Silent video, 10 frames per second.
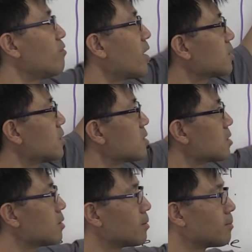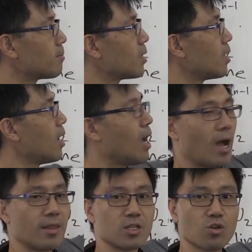vectors.
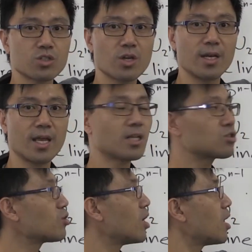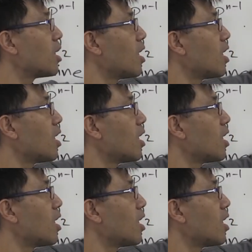And there's also an extra